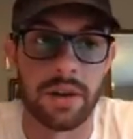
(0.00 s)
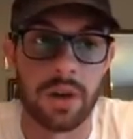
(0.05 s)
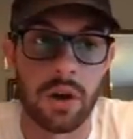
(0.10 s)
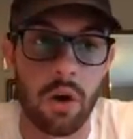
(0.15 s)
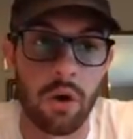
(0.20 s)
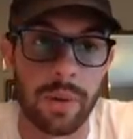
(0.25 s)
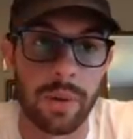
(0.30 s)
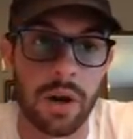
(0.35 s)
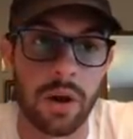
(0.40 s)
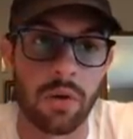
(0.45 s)

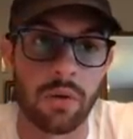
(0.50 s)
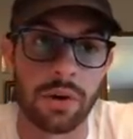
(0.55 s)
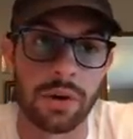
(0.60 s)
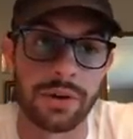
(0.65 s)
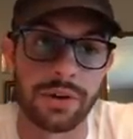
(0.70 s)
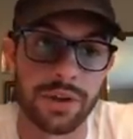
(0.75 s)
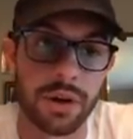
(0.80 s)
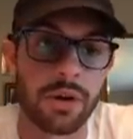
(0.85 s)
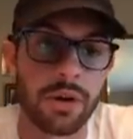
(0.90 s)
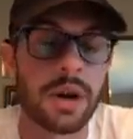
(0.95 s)
Coleman owners.
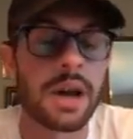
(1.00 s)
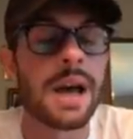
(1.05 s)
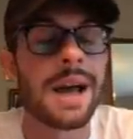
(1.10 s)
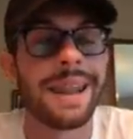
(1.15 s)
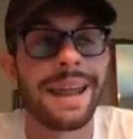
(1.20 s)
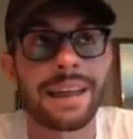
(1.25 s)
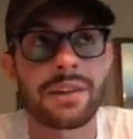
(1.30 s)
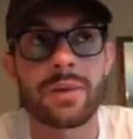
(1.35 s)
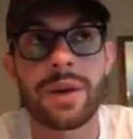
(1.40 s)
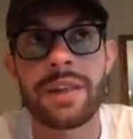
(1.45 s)
So
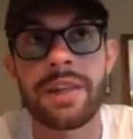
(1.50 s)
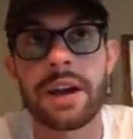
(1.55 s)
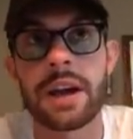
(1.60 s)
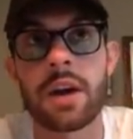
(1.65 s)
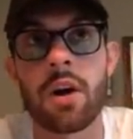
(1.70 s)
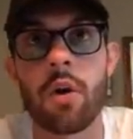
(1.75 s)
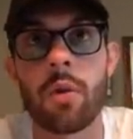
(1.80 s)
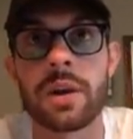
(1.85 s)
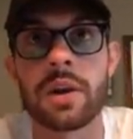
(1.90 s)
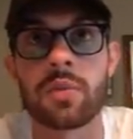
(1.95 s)
that's why I think
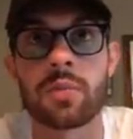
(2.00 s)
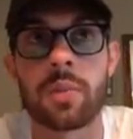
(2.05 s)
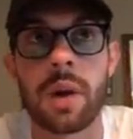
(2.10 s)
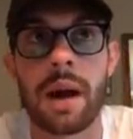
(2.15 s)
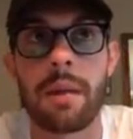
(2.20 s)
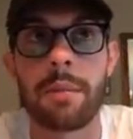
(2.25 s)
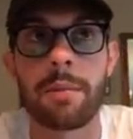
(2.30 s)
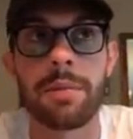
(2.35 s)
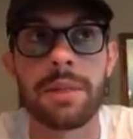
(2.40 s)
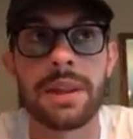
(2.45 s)
Coleman is
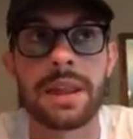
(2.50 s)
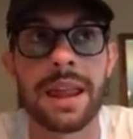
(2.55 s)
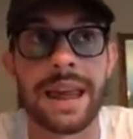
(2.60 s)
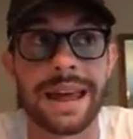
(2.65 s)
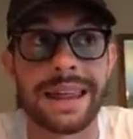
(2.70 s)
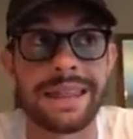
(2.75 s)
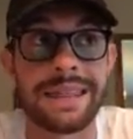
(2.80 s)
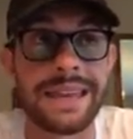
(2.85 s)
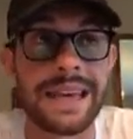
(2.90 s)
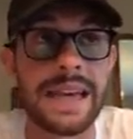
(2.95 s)
probably like
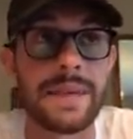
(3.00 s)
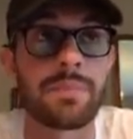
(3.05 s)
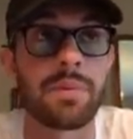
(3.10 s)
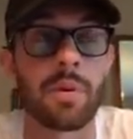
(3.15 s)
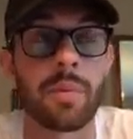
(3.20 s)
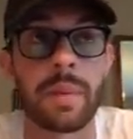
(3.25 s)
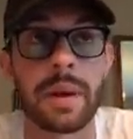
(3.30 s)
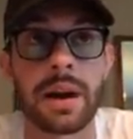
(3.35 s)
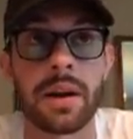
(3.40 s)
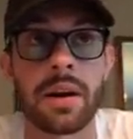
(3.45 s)
the
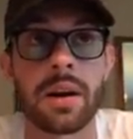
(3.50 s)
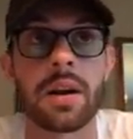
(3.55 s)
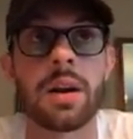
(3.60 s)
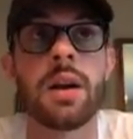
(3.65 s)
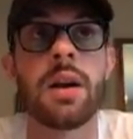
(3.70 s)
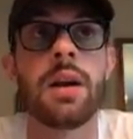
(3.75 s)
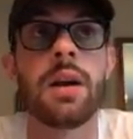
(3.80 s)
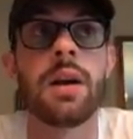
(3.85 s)
premier